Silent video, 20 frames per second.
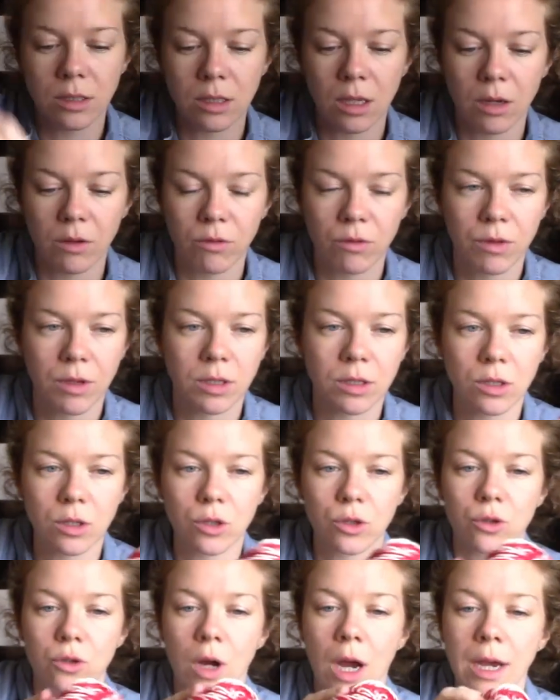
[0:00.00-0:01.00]
of the
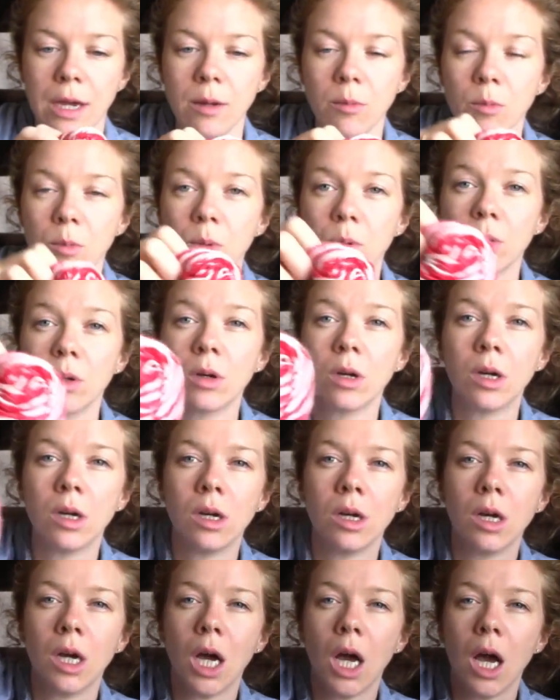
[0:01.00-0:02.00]
stripe,
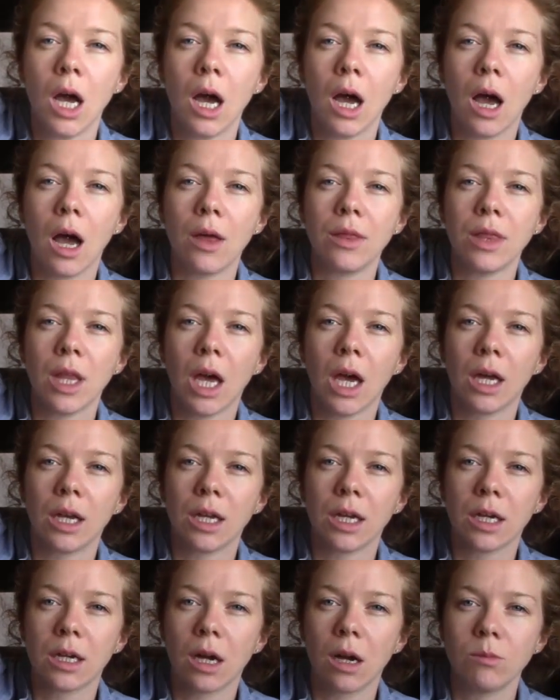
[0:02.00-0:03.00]
and then
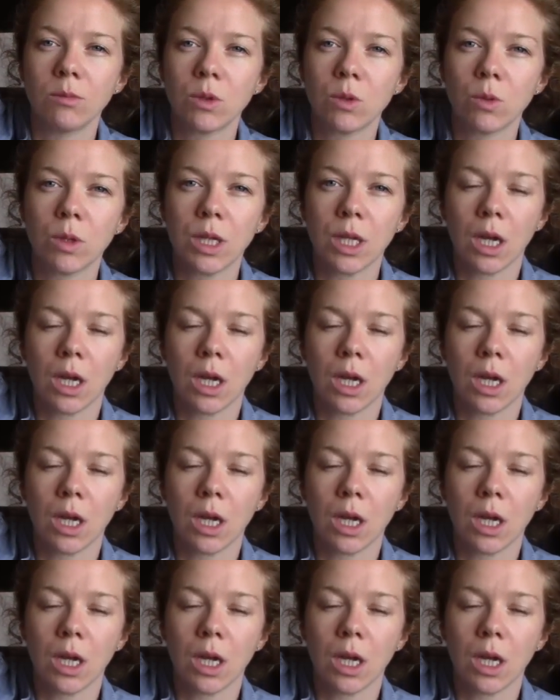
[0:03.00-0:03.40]
it comes with the